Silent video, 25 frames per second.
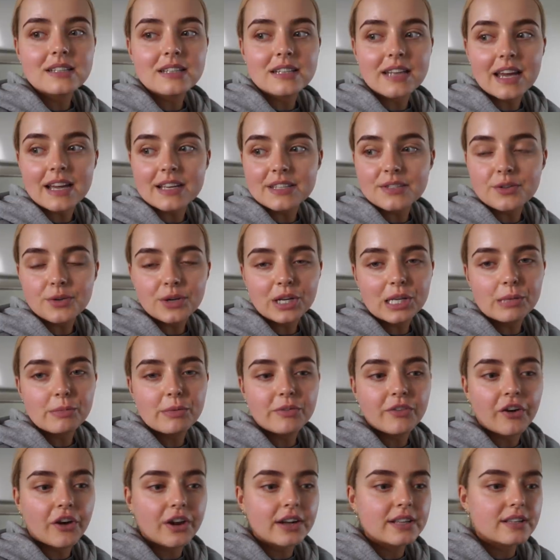Today's not going to
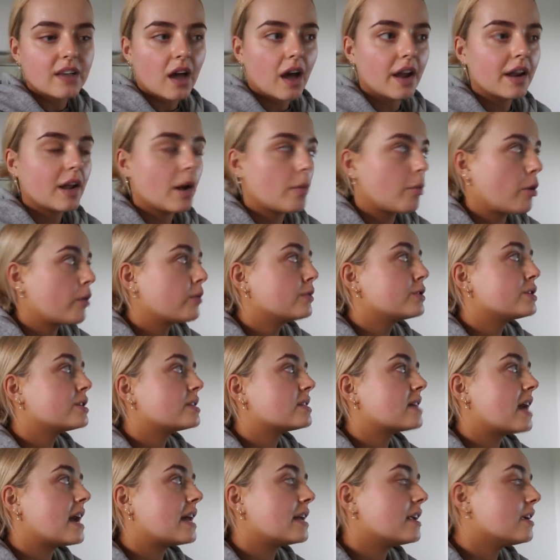be very exciting. I'll probably
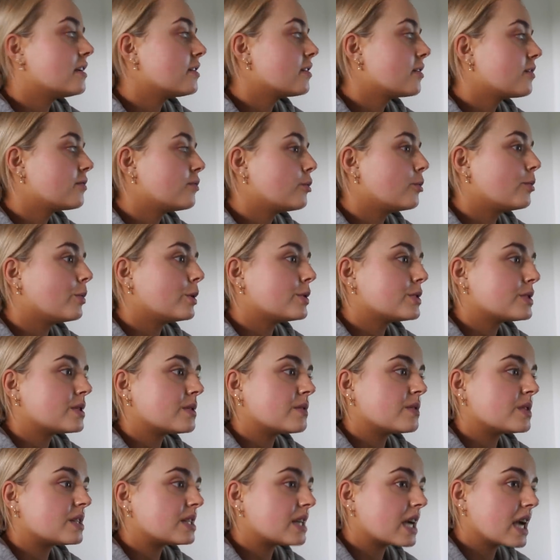just edit for most
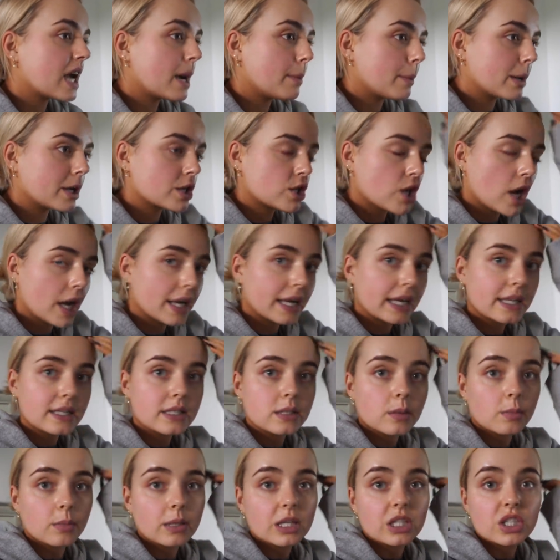of the day. I might try and get
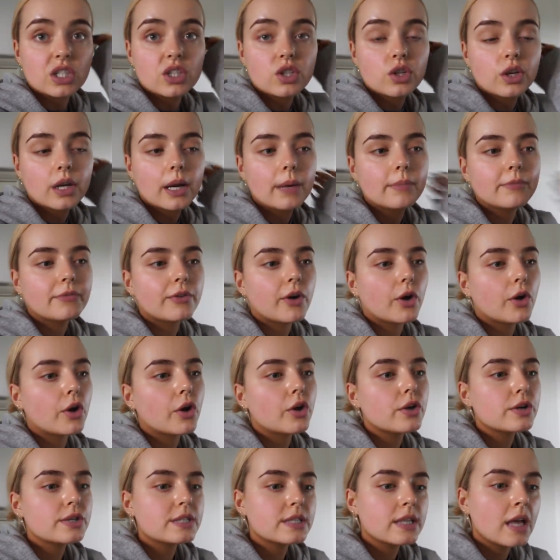some Instagram
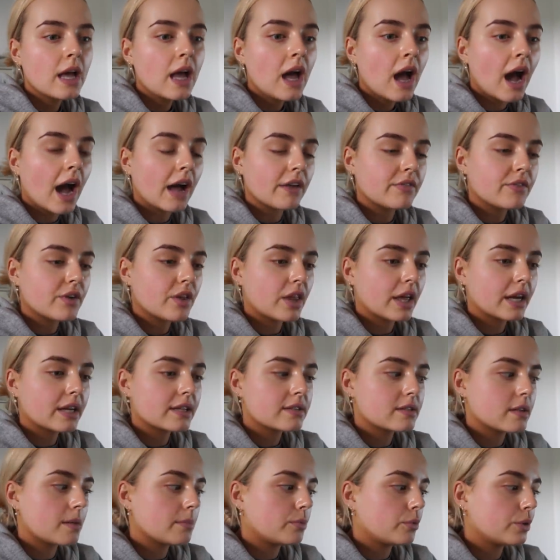photos. I feel like
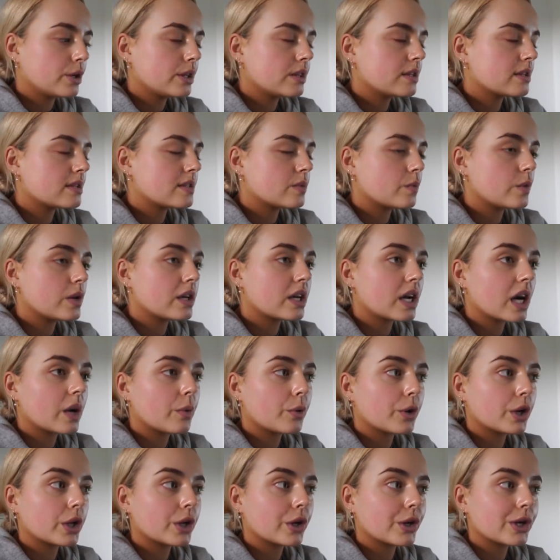at some point this week I
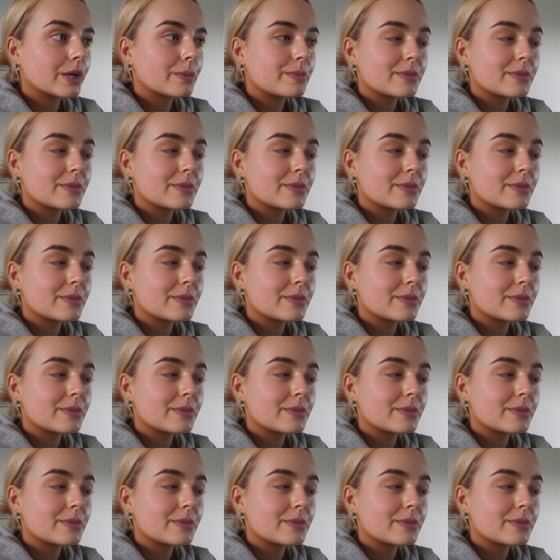want to go to